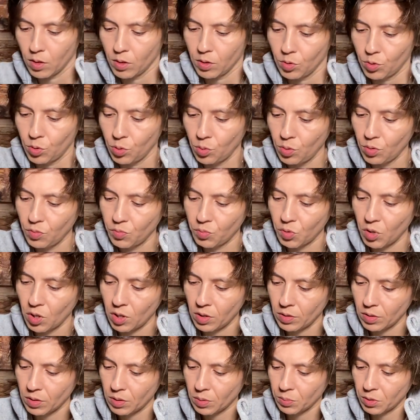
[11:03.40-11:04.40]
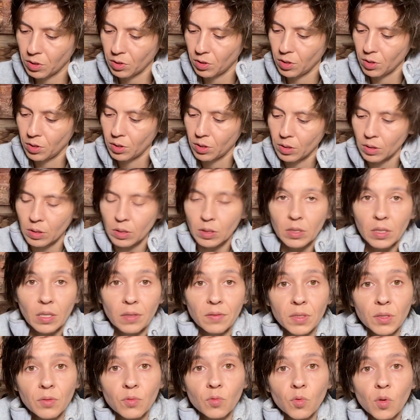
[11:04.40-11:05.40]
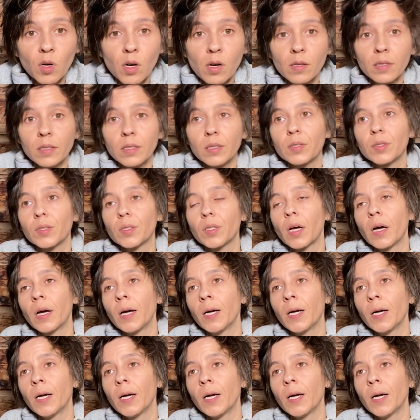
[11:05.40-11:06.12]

Two of Wands, the Magician, the Seven of Wands.